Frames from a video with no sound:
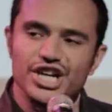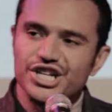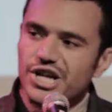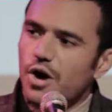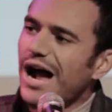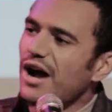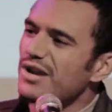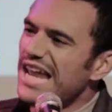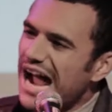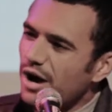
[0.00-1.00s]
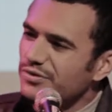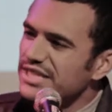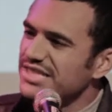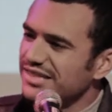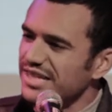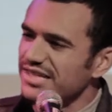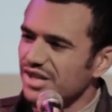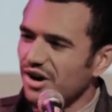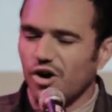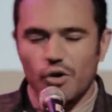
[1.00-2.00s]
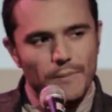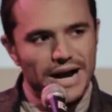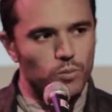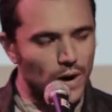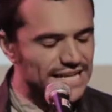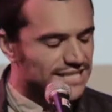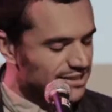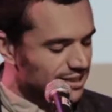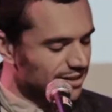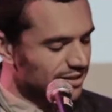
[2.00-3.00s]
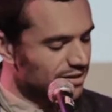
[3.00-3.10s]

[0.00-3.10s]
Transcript: You know how loud these things are on my waist?